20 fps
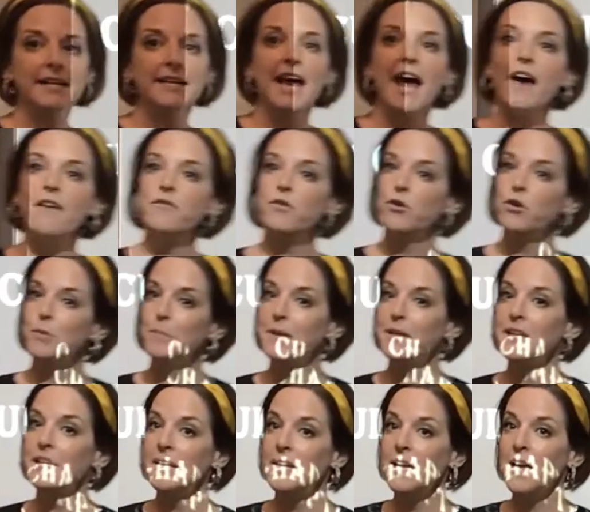have
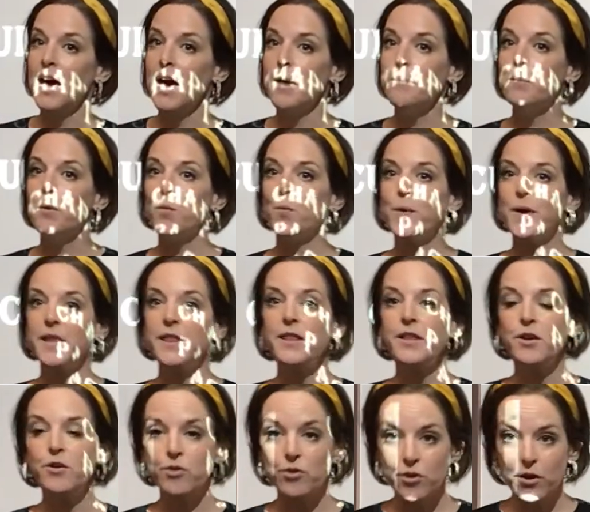Notability up with
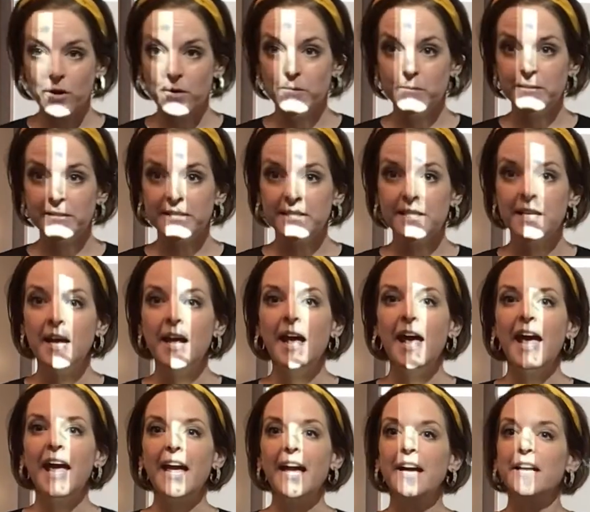your notes,
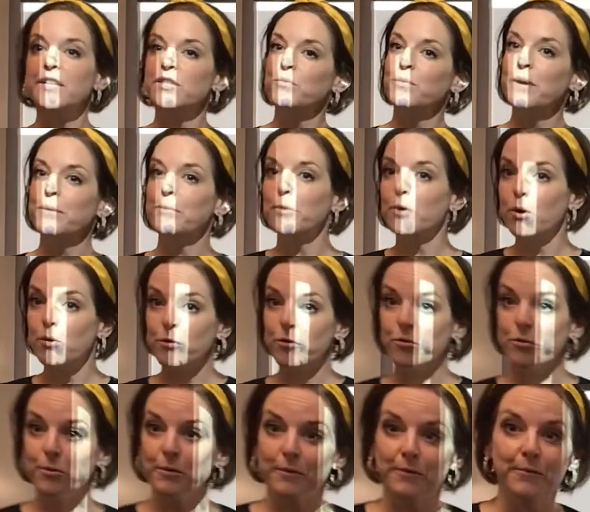and we will go
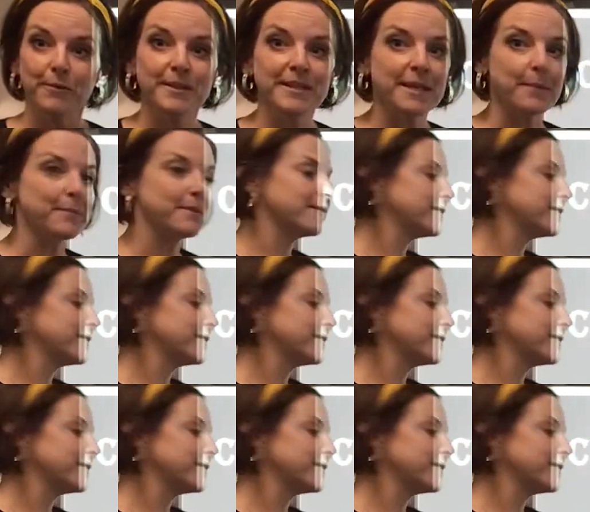through some of